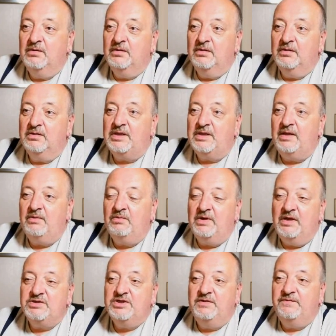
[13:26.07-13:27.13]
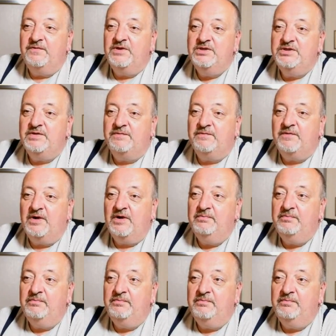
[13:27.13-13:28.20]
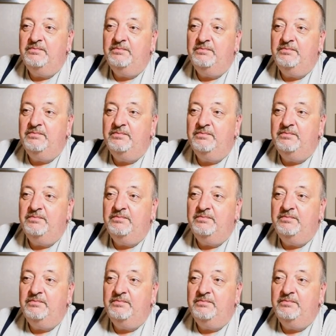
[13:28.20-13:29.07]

That will actually freeze your frame like that.